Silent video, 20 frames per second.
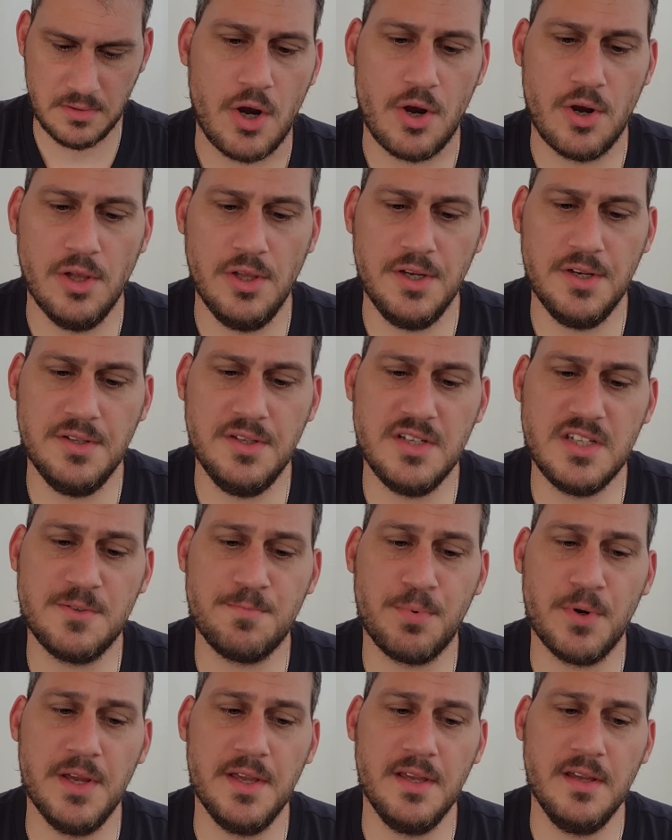Earlier this
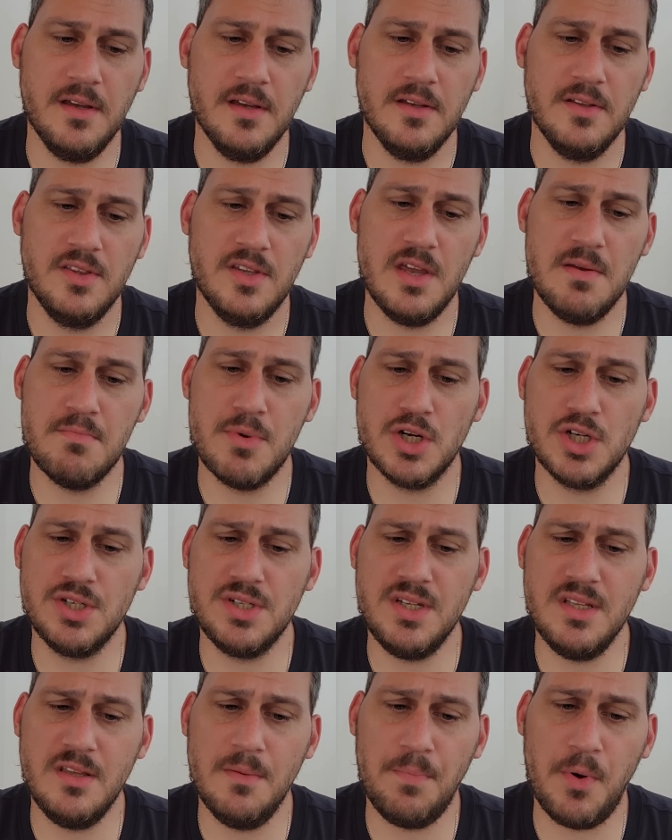spring, the
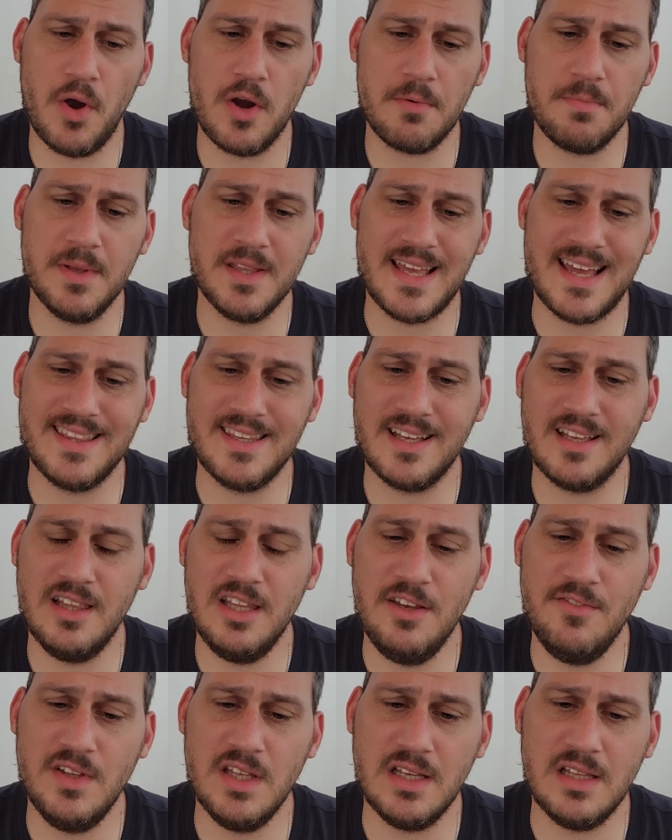emergency department at the
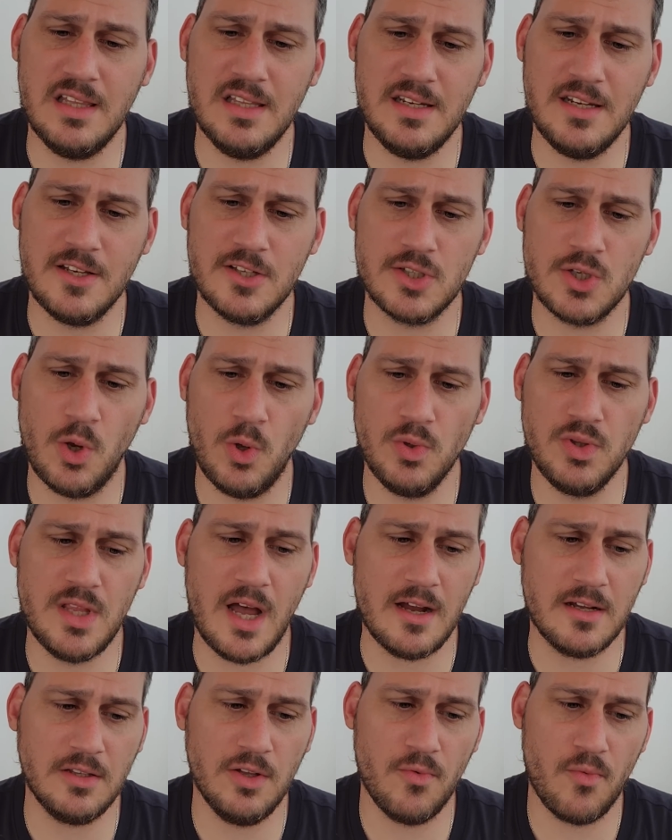Cleveland Clinic told
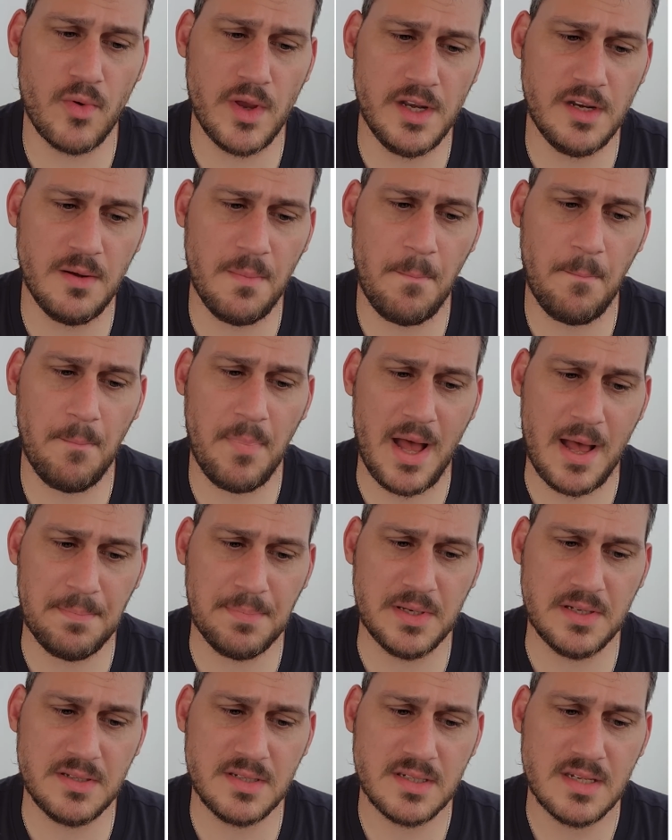Dr. Rita
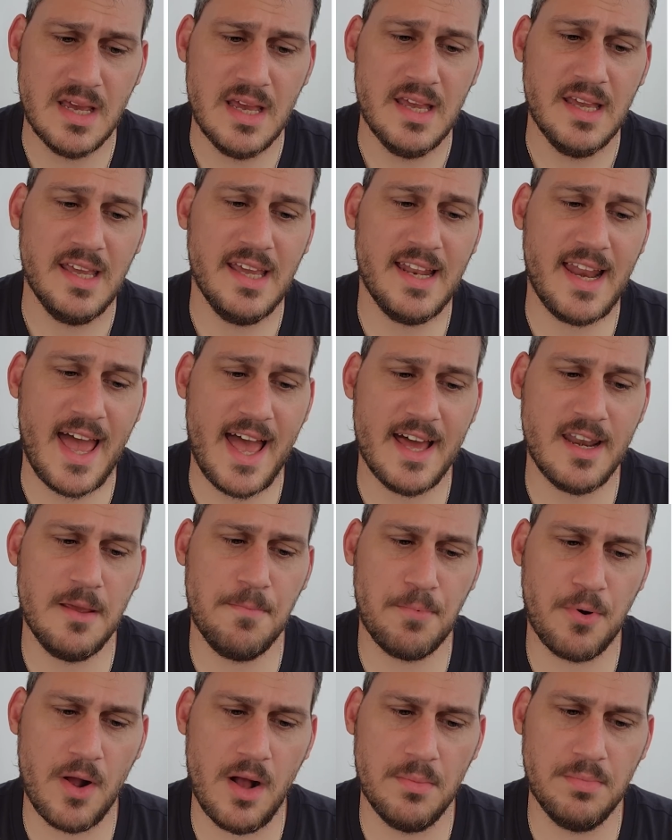Pappas it had a
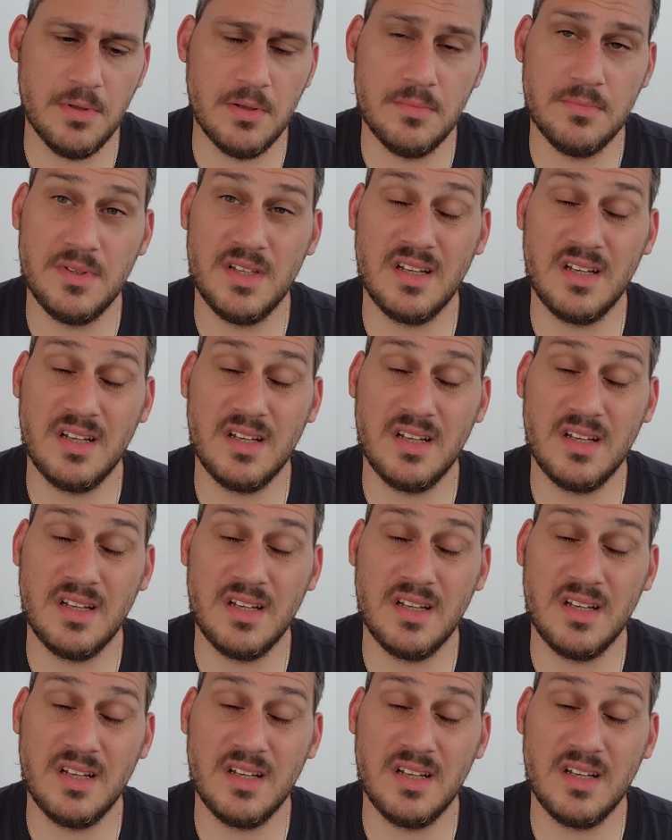problem.